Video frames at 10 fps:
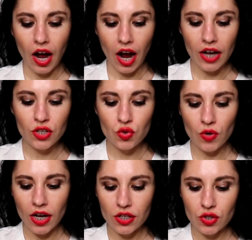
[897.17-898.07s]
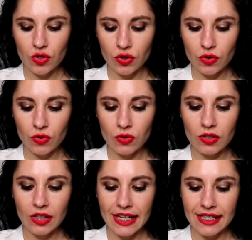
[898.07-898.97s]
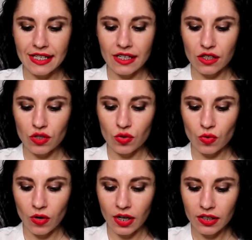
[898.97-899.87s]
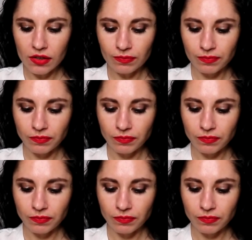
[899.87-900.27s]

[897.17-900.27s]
I tried to use acidic soil